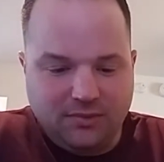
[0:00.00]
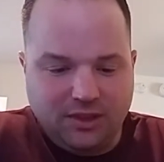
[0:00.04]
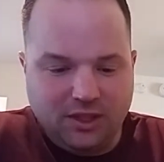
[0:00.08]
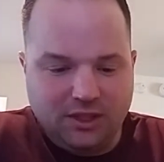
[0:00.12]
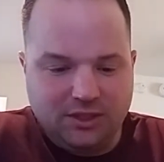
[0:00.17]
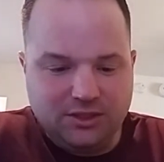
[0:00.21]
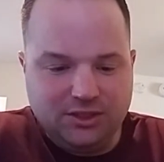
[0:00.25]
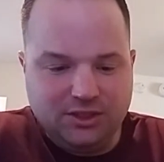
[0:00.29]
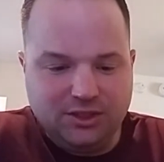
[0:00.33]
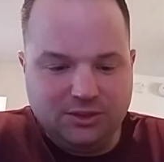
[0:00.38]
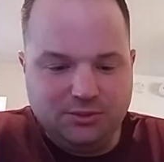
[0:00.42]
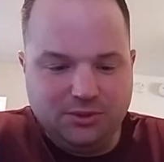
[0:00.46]

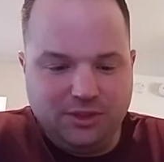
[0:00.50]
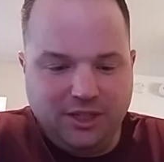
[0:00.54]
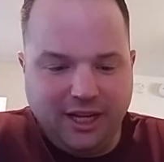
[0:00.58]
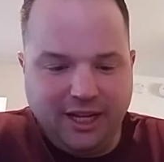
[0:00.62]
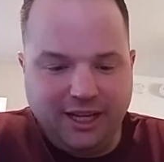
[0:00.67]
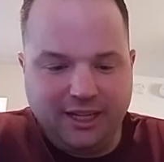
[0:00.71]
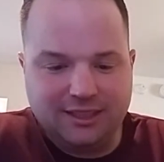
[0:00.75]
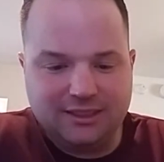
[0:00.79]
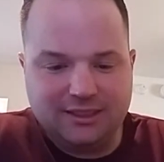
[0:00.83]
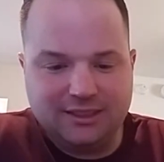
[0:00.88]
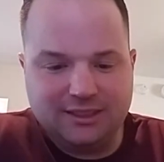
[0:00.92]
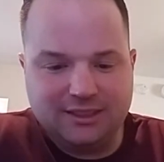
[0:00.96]
So
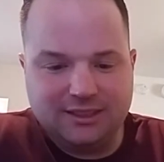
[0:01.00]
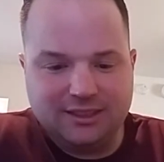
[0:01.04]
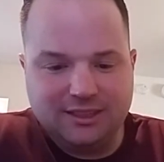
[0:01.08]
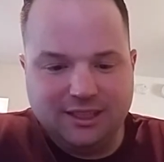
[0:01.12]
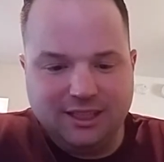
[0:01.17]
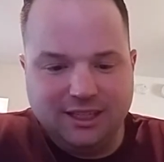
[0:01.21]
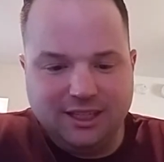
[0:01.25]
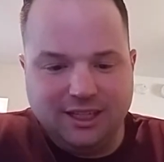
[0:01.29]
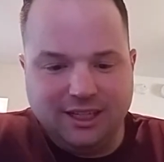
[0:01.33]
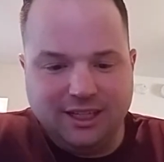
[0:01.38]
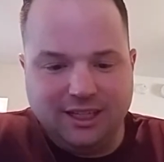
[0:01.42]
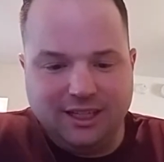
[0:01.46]
next
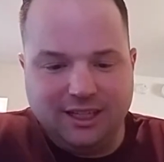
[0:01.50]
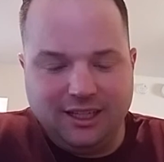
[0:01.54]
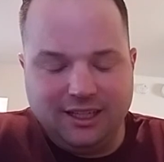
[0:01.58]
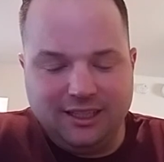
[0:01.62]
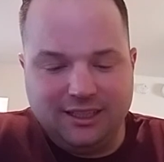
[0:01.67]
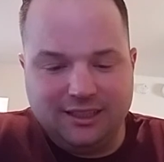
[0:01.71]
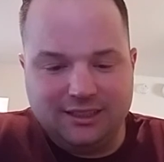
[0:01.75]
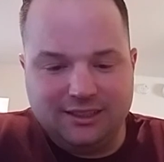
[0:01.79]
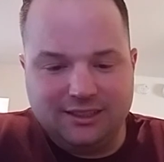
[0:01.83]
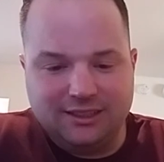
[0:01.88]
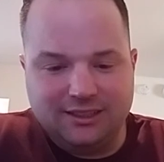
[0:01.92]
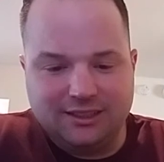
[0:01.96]

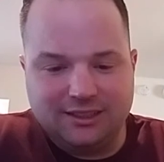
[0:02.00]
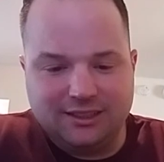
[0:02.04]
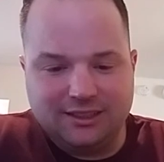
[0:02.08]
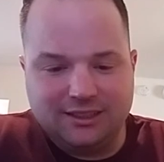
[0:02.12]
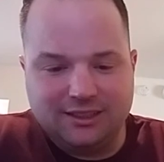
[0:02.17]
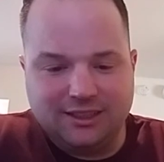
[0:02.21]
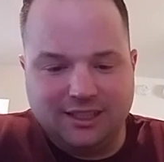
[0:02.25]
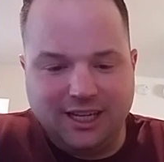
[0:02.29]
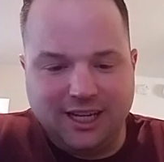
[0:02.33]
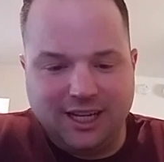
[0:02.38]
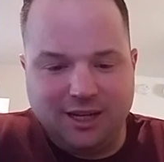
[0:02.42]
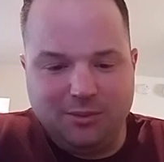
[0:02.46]
is
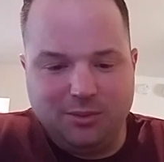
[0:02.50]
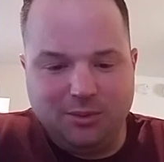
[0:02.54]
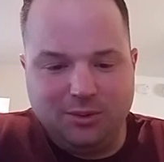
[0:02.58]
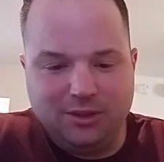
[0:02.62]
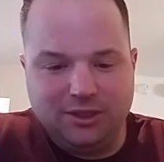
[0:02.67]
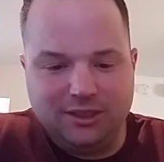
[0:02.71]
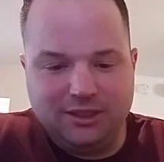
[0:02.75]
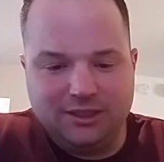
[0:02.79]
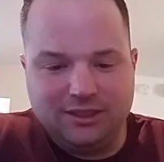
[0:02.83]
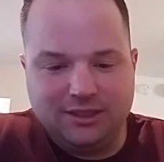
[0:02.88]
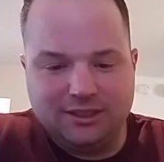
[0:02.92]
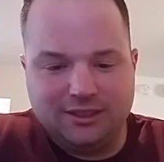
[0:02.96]

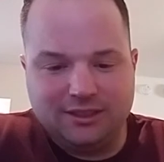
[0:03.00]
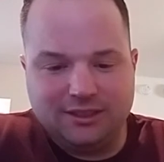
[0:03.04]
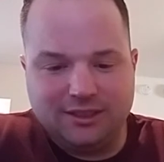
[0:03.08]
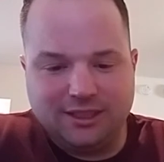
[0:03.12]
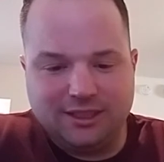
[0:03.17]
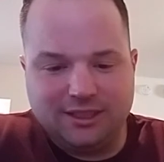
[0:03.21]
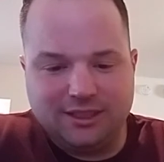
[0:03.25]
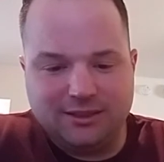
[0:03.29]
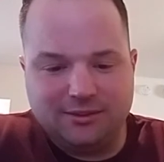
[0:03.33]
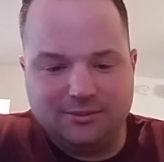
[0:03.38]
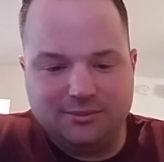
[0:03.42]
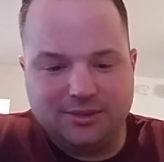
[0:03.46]
Cowboys
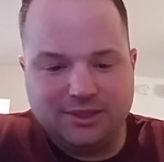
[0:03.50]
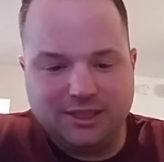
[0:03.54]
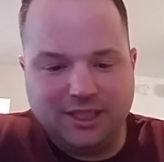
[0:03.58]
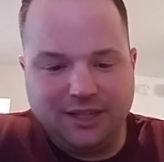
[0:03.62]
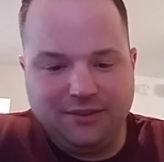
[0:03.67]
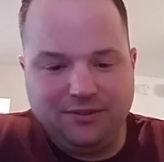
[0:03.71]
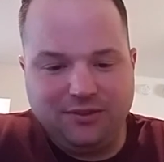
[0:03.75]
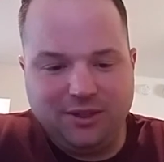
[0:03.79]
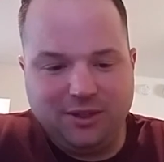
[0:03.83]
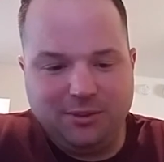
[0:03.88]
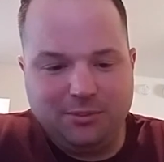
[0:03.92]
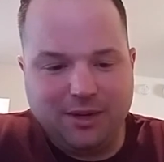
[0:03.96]

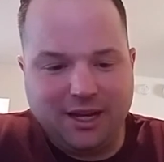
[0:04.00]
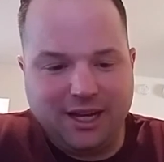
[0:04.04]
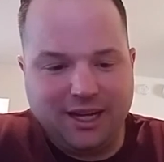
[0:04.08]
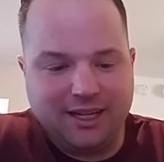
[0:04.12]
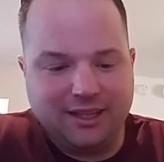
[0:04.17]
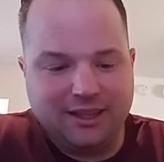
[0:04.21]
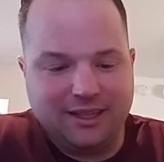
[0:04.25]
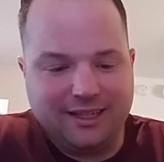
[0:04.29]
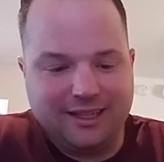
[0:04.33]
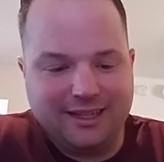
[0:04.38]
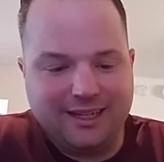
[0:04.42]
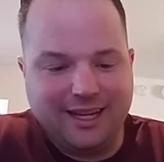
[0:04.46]
safety back
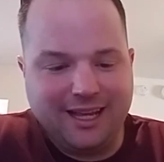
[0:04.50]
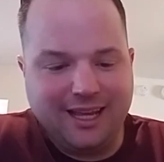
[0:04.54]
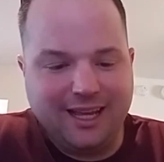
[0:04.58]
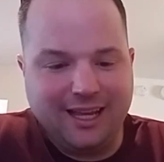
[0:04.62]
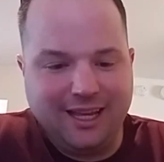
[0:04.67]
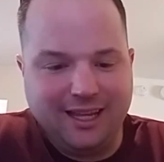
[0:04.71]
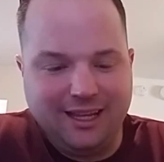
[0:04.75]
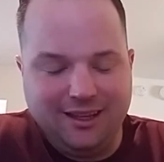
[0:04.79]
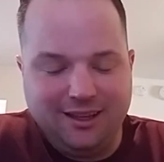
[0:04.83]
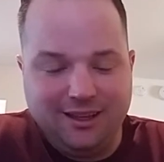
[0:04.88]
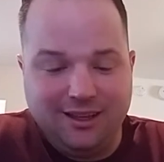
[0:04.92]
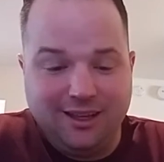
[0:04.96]
in the
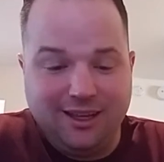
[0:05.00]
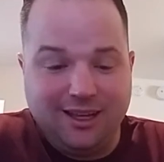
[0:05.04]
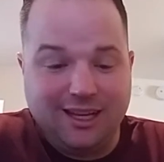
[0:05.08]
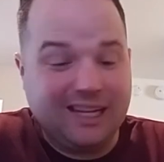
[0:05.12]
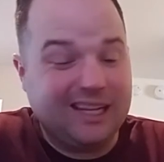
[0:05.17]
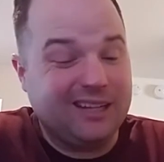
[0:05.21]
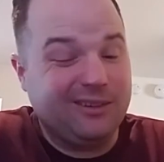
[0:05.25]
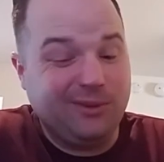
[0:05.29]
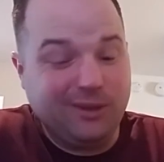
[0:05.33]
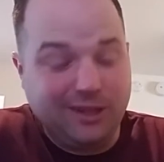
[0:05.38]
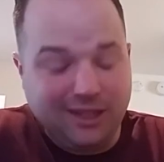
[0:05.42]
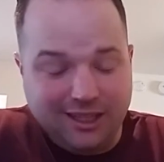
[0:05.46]
day.
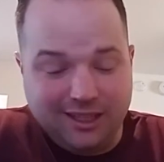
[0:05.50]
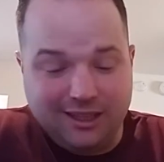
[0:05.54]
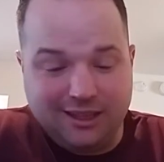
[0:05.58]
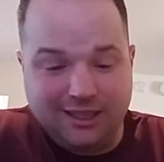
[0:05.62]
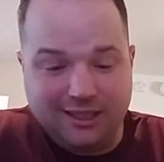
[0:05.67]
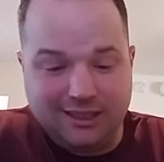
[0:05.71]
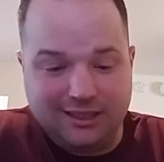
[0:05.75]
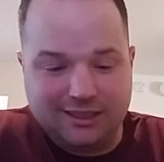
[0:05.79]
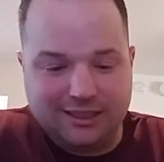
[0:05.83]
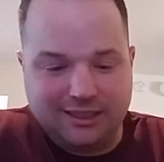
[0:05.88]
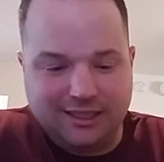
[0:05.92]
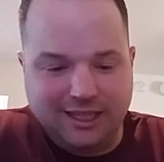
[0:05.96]
I really
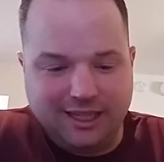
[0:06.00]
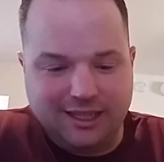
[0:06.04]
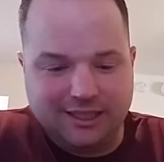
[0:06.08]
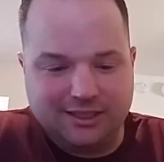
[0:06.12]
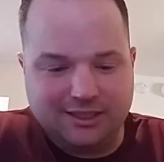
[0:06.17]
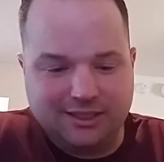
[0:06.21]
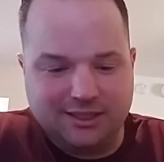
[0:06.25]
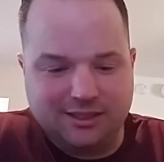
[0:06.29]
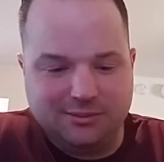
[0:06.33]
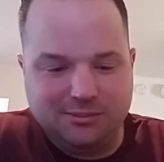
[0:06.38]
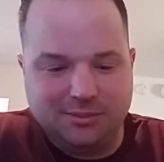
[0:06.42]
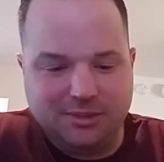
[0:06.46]
think this cat's
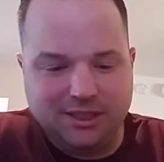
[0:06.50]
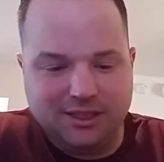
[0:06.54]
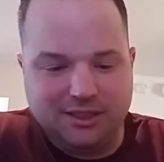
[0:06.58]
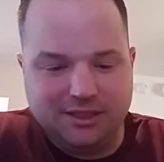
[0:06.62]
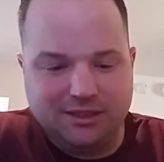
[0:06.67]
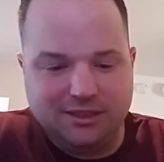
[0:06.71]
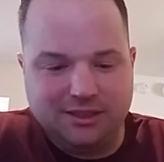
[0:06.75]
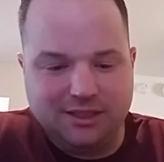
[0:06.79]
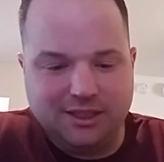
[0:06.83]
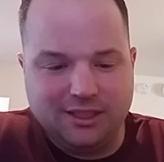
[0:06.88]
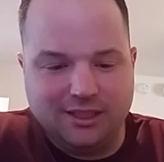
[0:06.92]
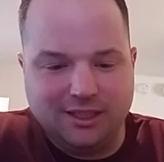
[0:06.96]
going to be in
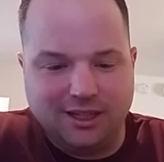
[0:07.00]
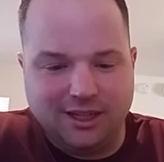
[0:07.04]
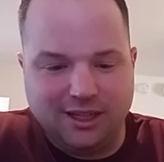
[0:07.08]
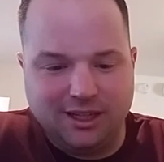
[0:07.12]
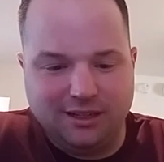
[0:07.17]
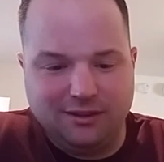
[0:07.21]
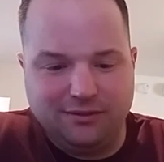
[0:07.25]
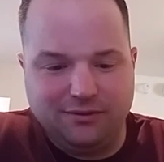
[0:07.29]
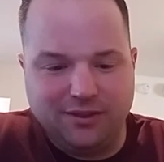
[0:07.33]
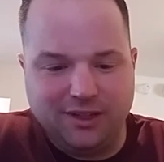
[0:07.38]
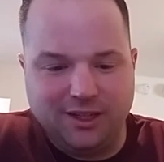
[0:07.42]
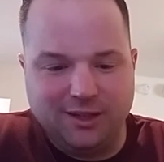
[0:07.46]
the Hall
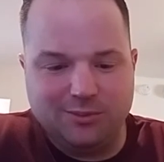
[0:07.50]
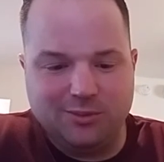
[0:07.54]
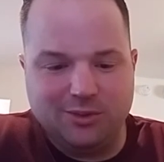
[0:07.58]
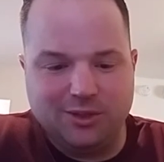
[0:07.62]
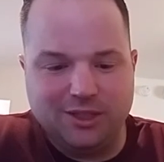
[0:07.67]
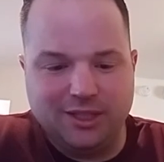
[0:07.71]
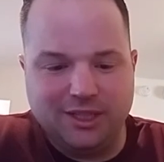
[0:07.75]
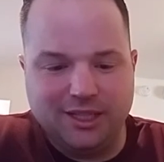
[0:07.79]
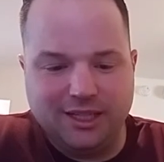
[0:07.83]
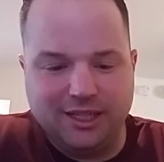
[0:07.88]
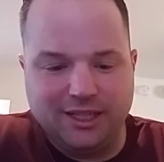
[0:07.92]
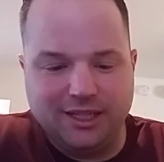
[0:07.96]
of Fame
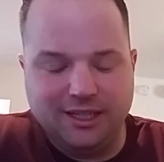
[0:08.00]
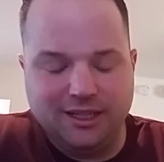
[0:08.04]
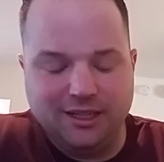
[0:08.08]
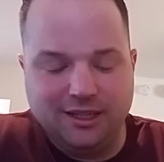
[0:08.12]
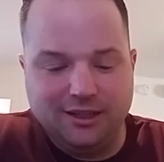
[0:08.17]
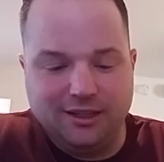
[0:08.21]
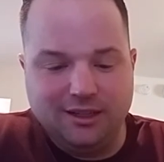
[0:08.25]
one day.